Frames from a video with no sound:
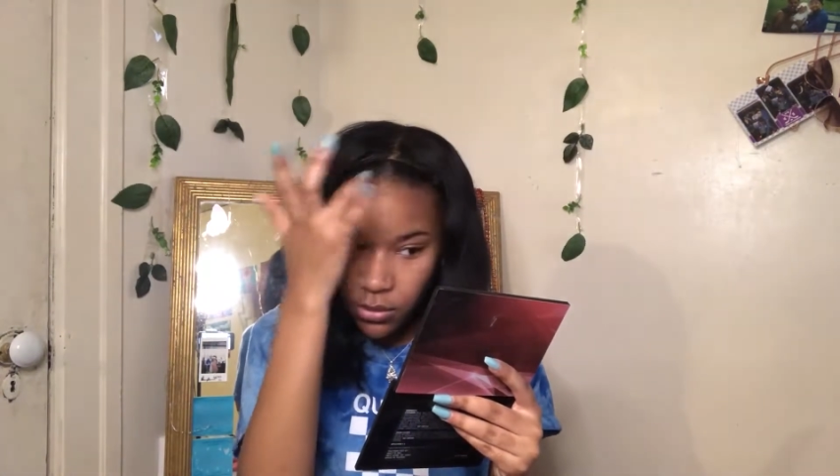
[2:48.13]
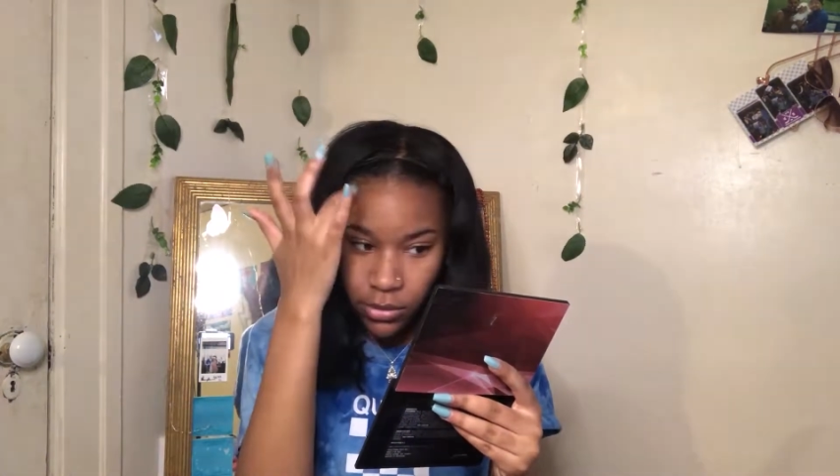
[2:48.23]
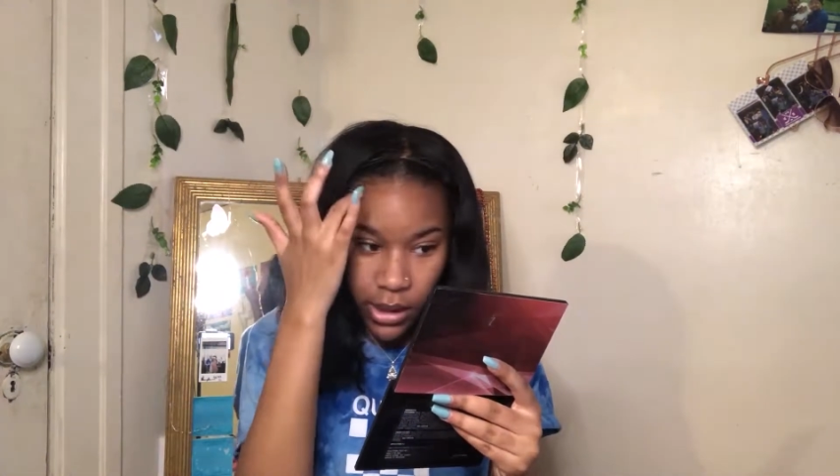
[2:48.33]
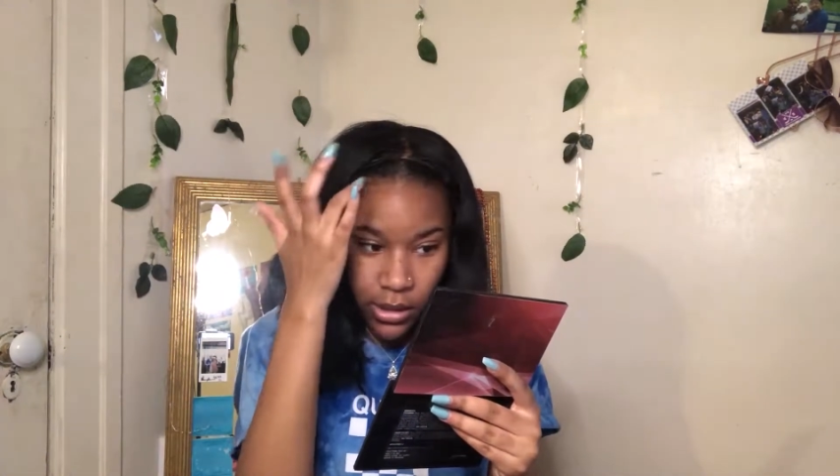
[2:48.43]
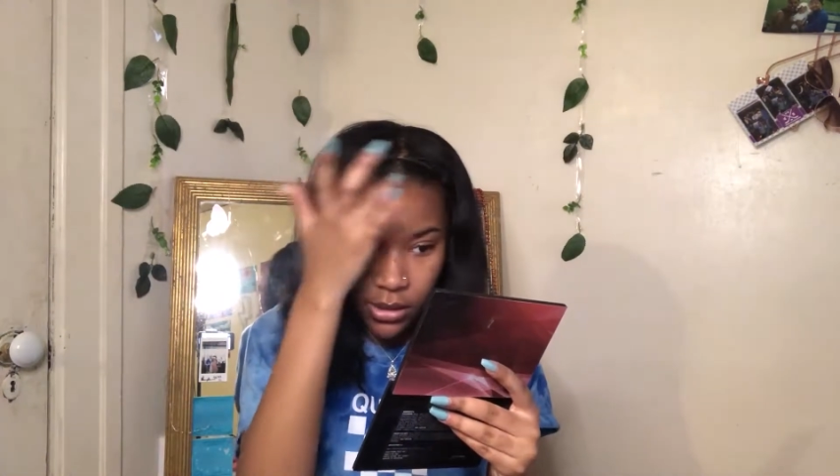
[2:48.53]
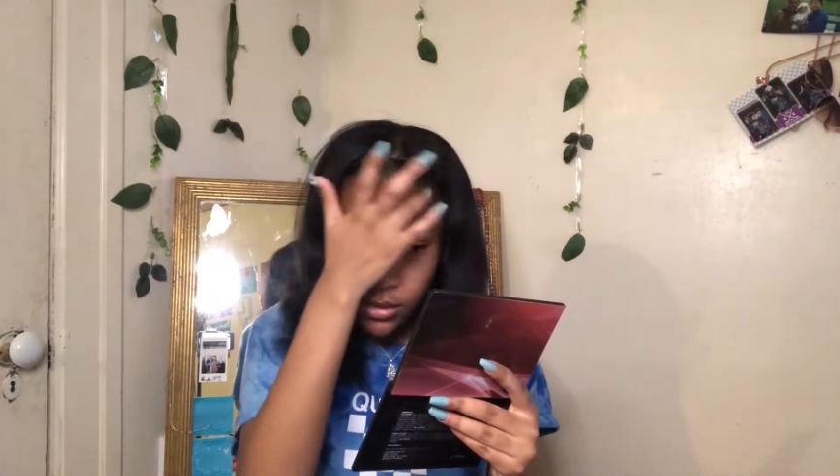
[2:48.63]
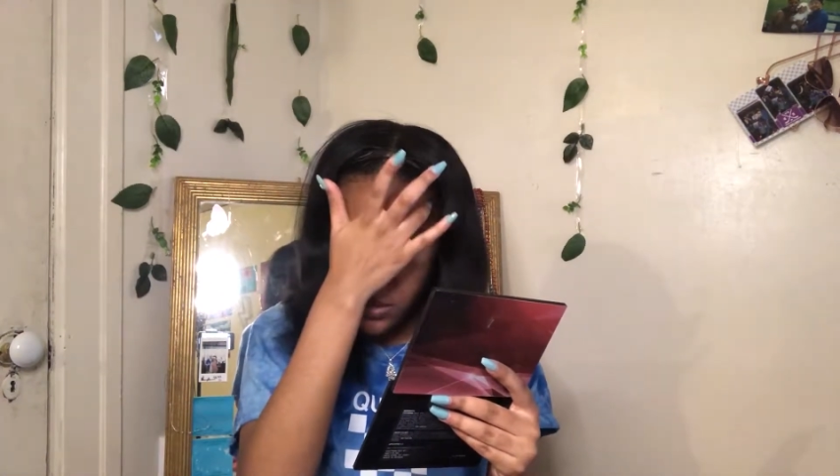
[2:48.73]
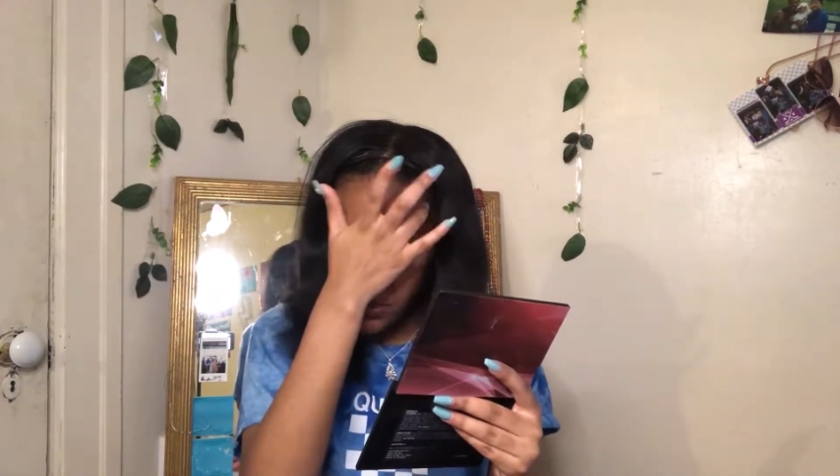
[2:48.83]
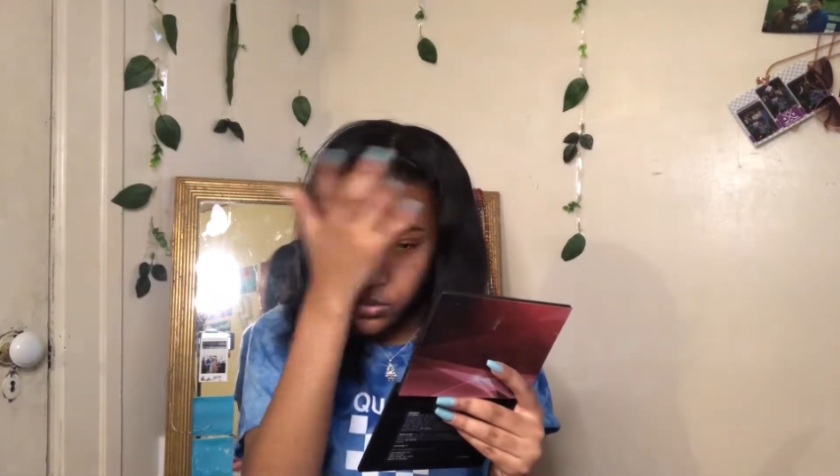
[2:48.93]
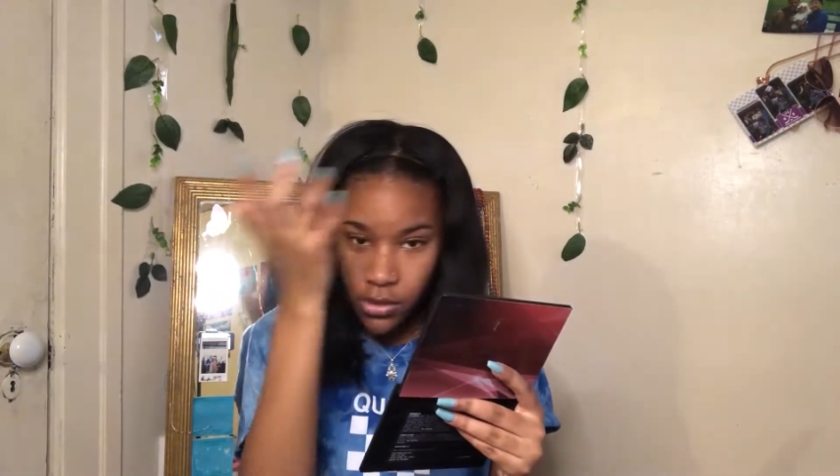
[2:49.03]
like,
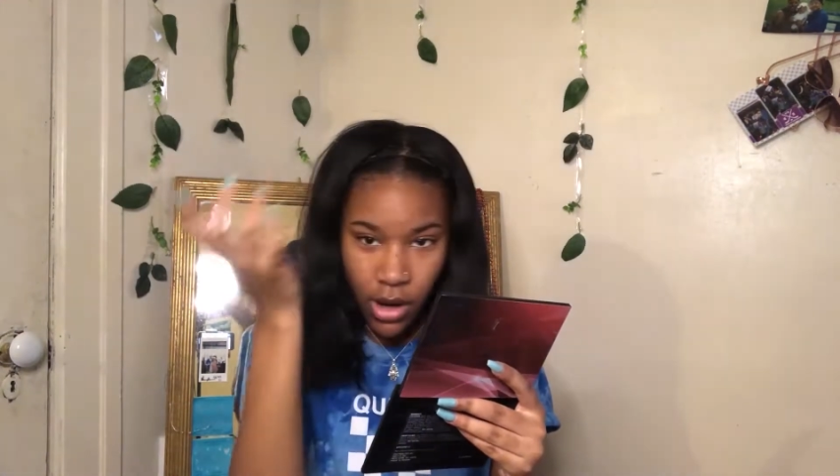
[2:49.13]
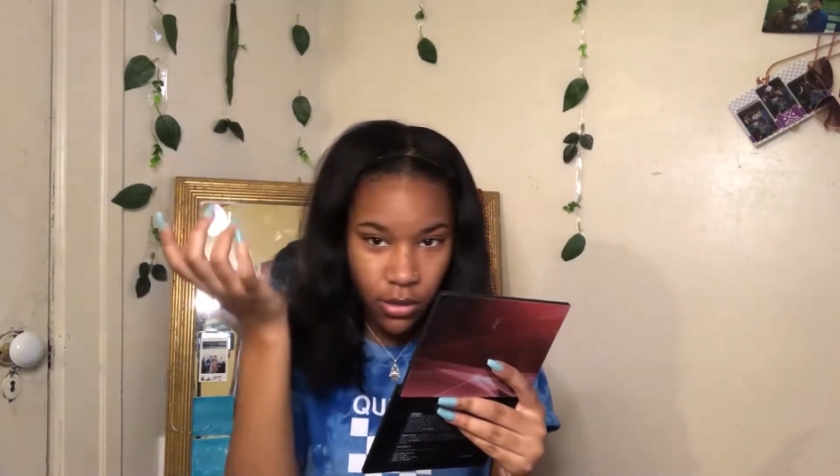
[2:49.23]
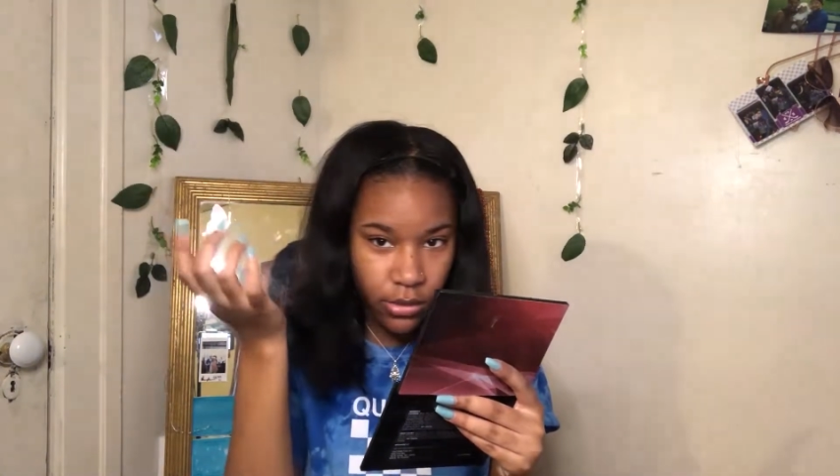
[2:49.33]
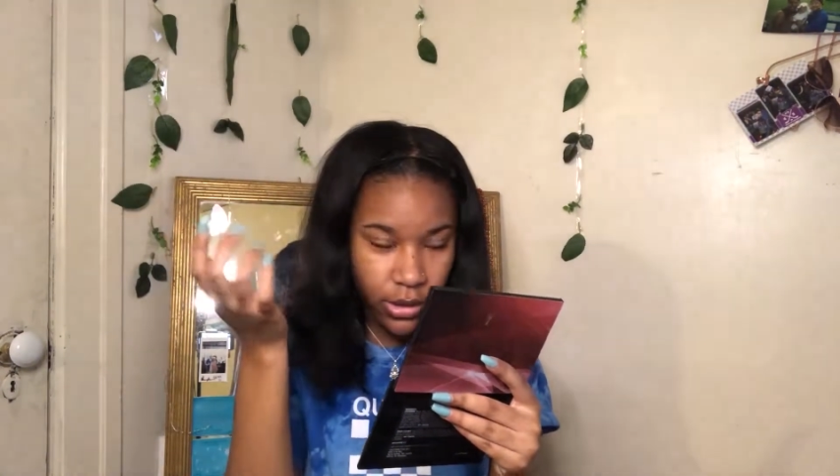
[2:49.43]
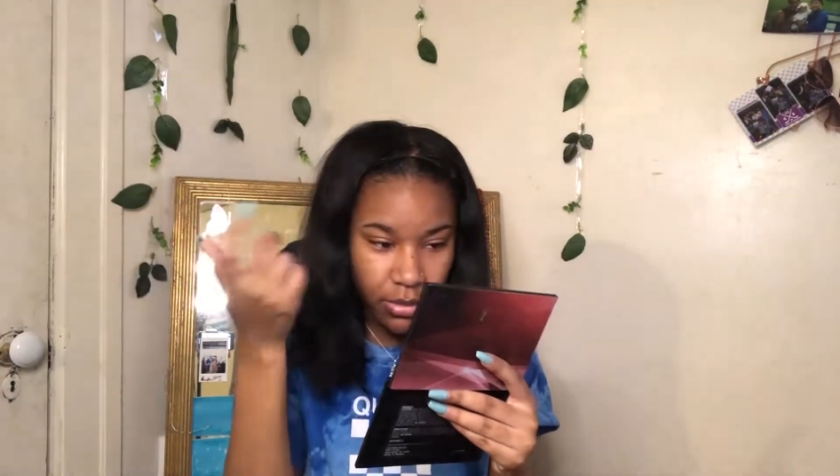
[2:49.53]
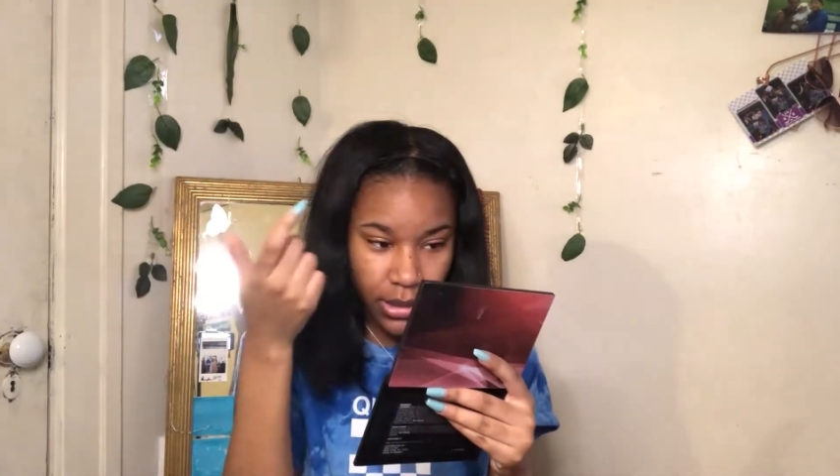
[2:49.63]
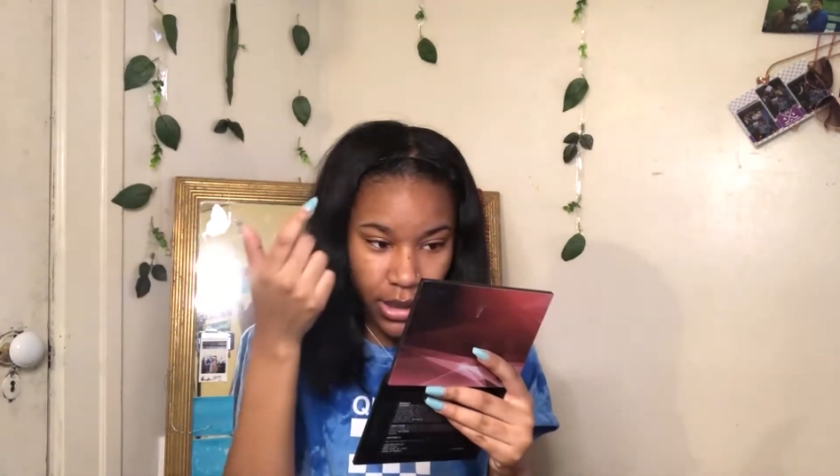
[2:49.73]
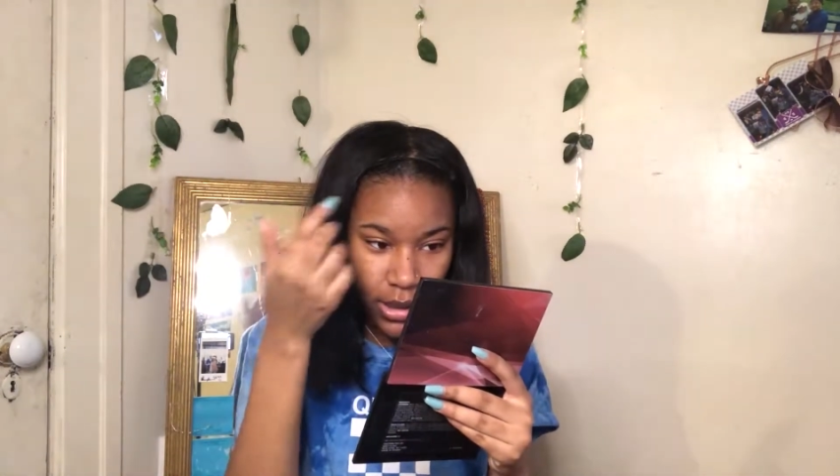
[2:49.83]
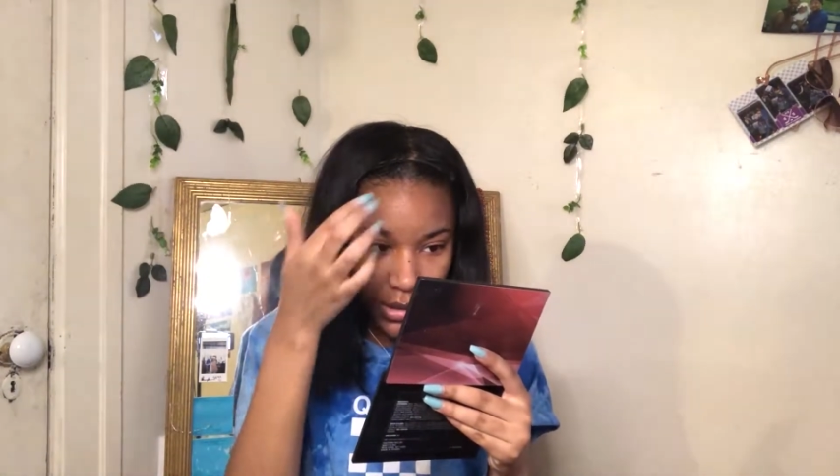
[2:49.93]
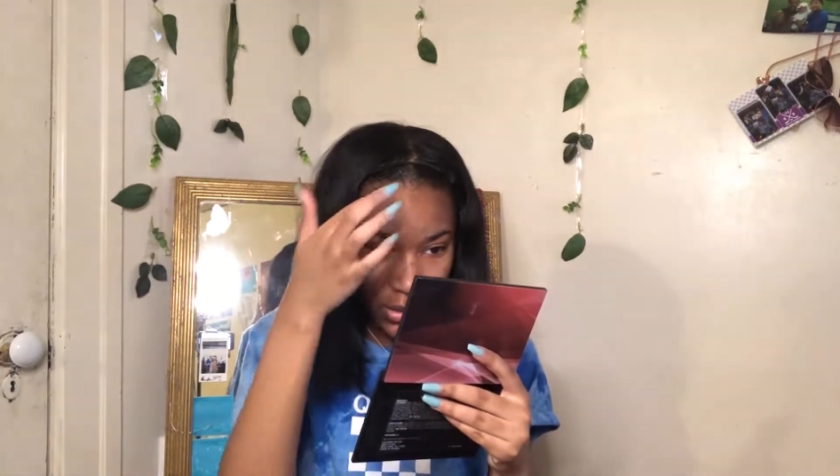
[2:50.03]
so I don't really apply